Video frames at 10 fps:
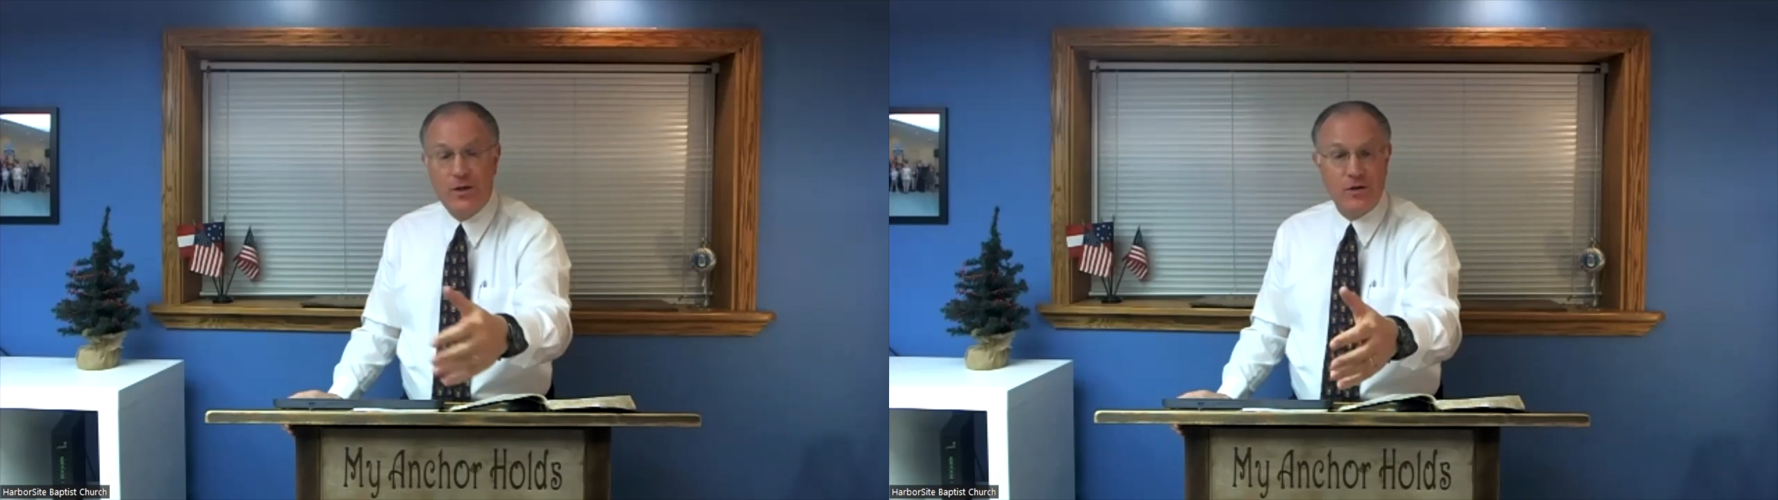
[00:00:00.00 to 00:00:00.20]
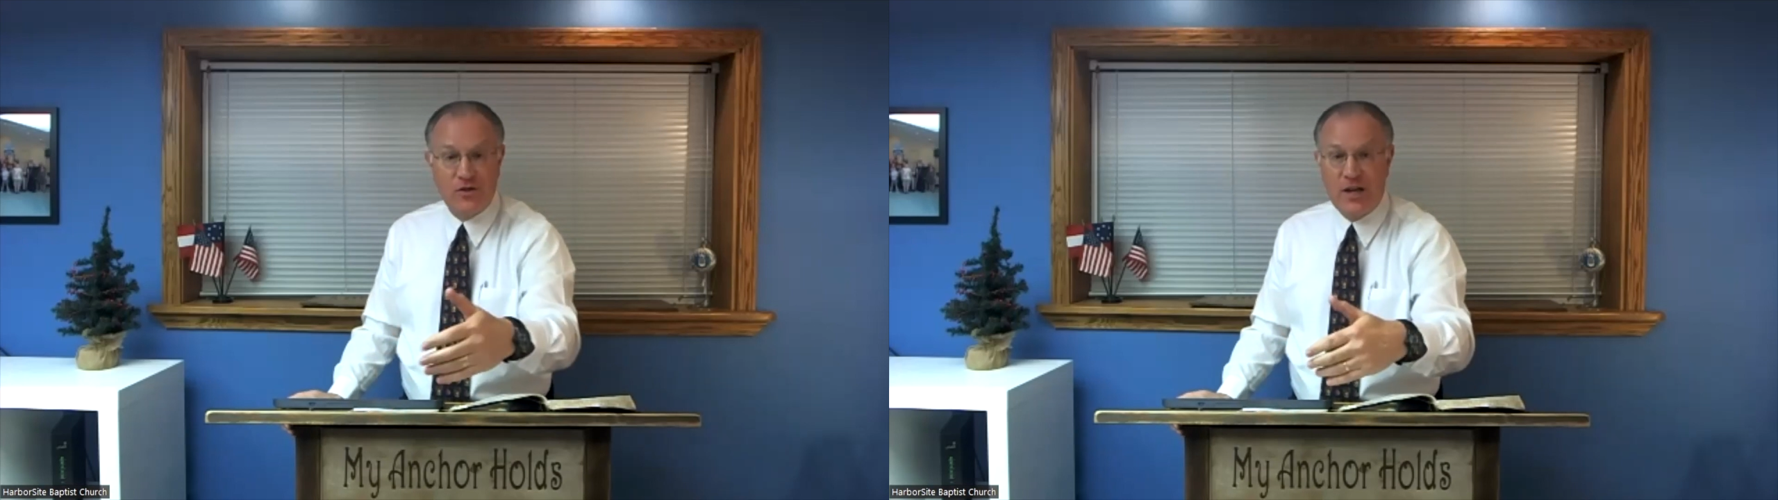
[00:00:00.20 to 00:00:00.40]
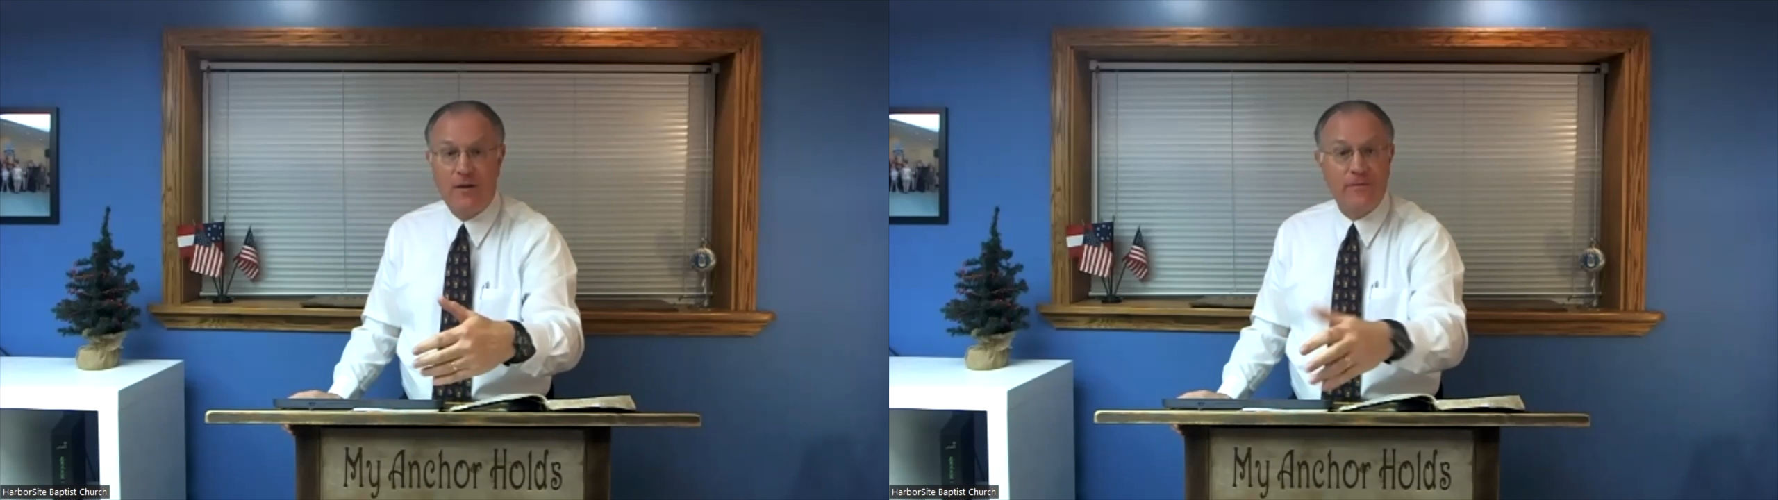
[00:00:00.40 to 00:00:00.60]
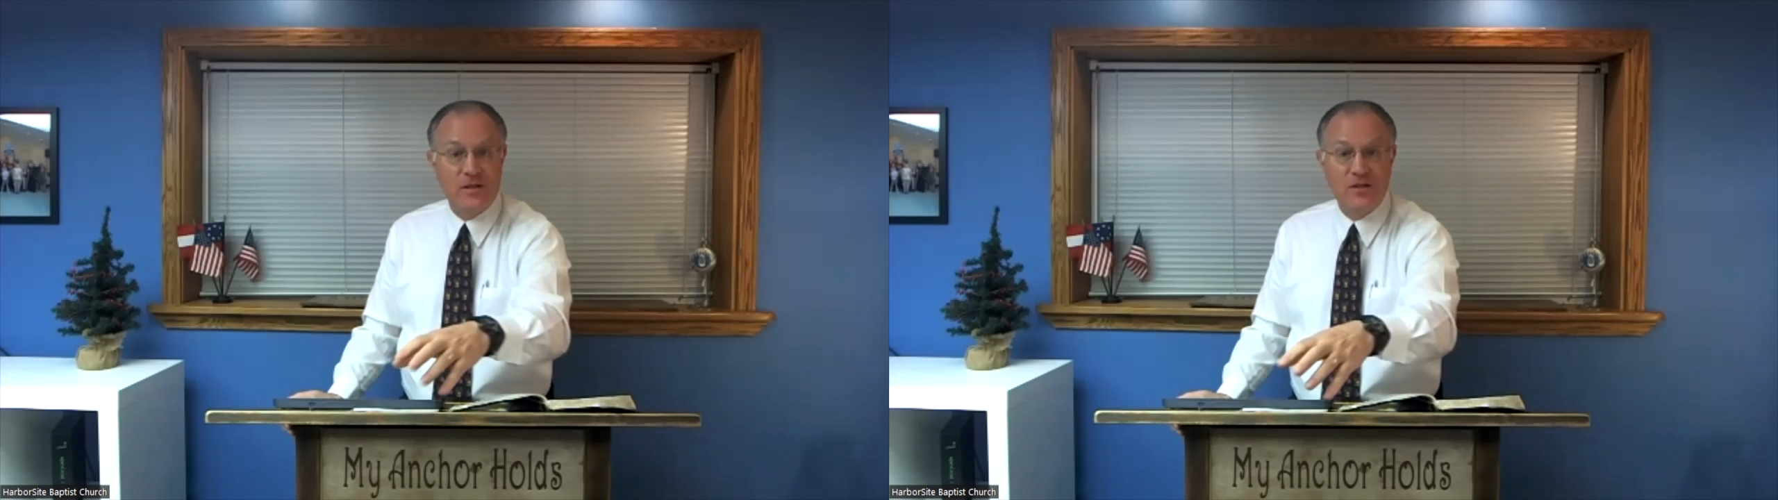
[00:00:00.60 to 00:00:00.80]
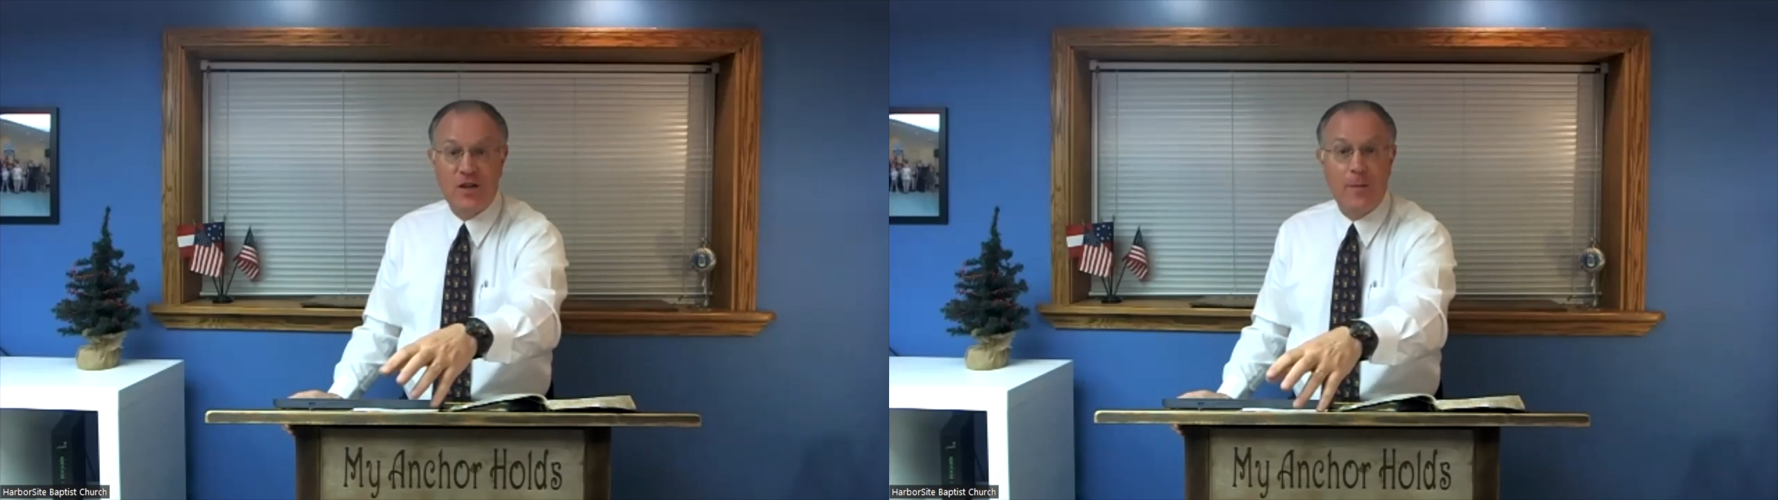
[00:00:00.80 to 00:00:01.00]
yourself
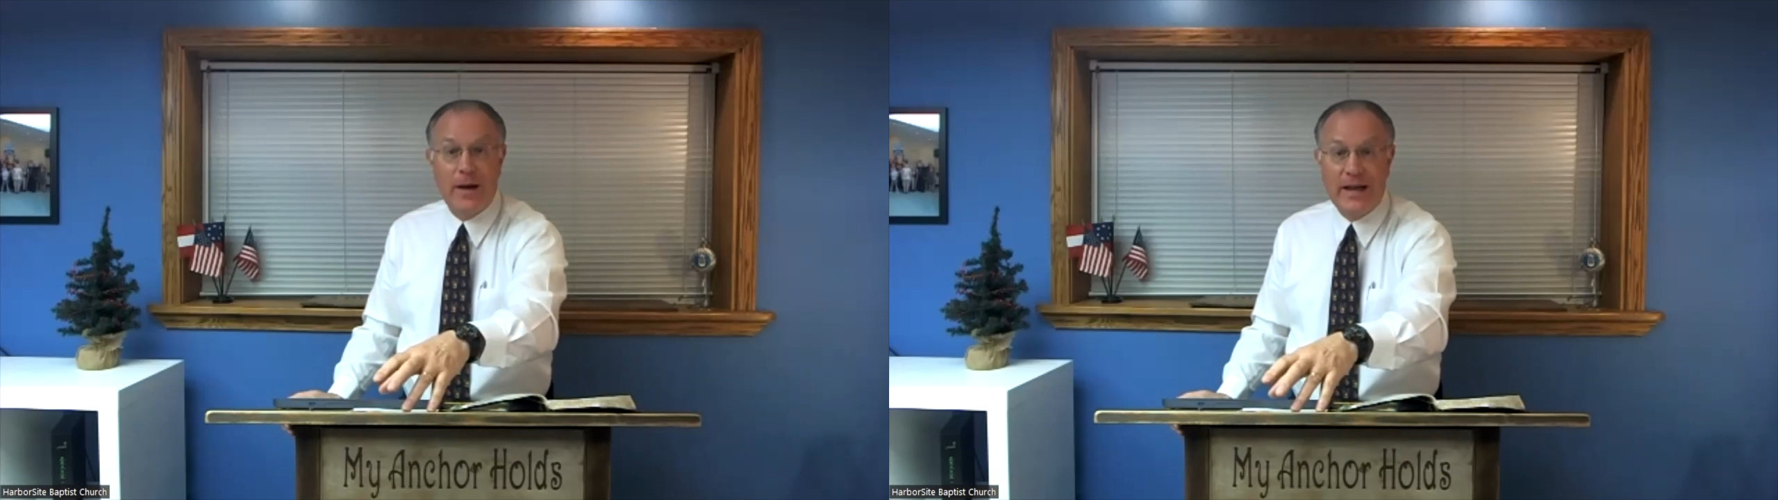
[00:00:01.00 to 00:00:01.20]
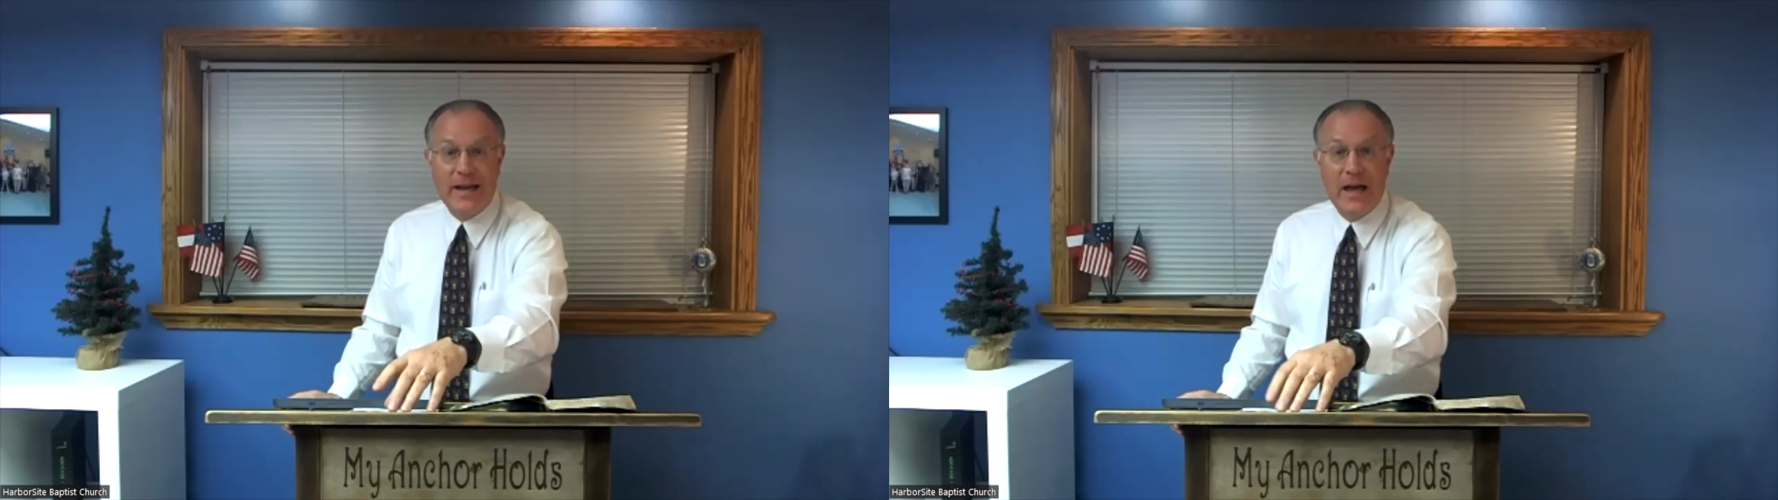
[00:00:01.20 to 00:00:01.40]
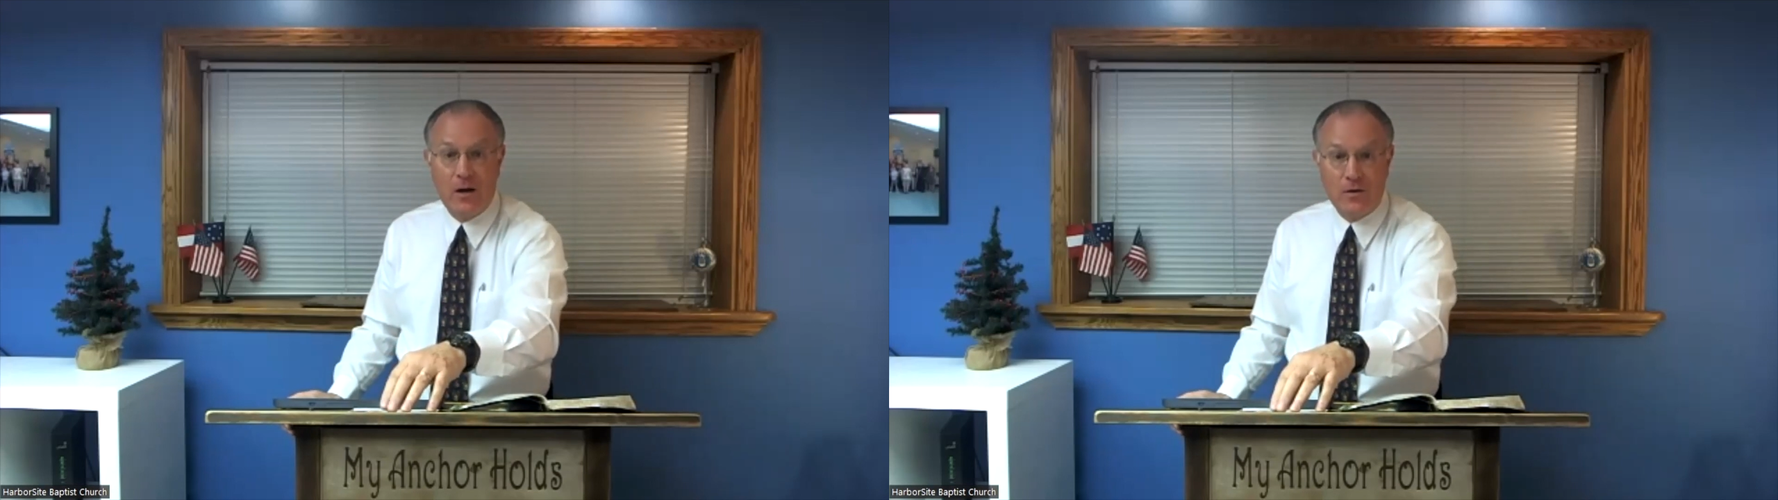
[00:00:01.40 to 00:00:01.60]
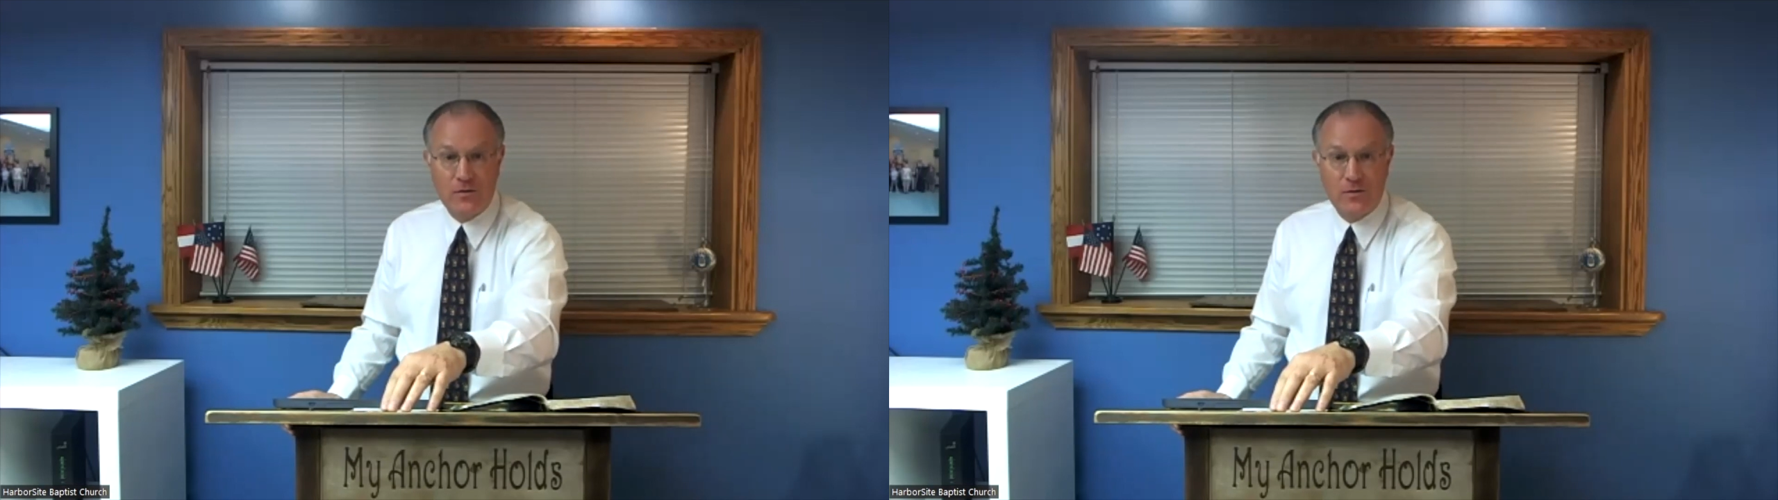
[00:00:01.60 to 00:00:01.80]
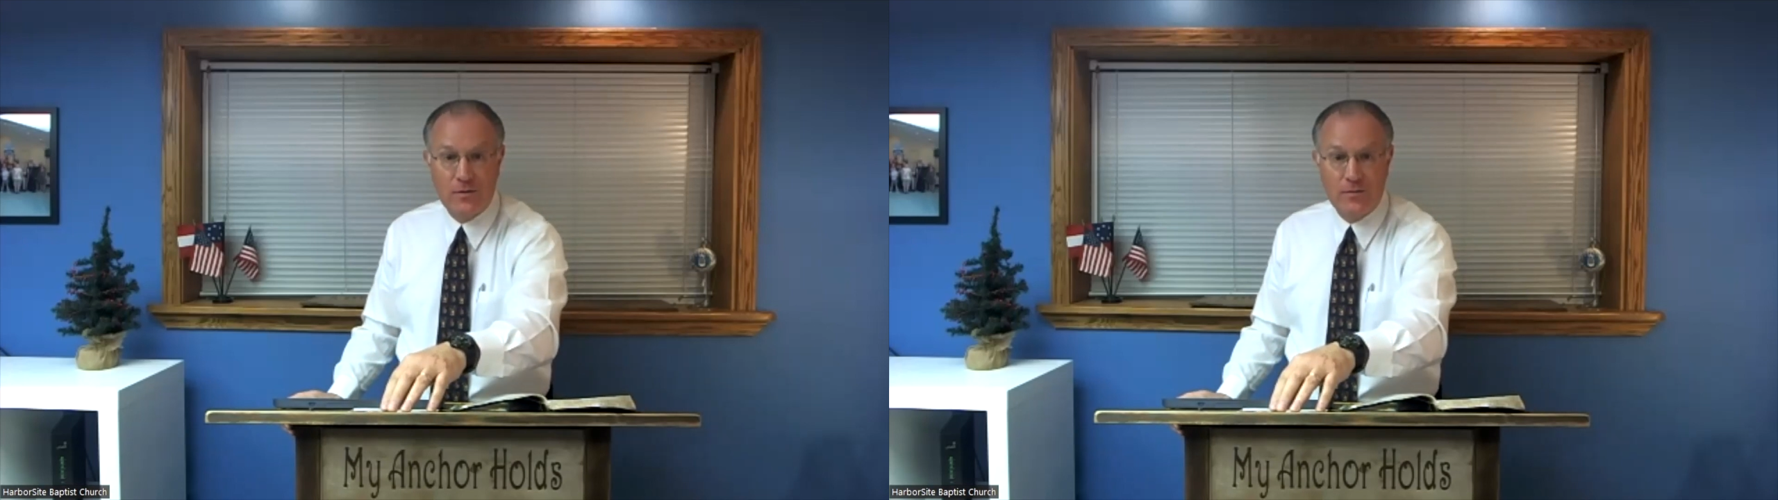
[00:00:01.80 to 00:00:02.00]
and somebody else,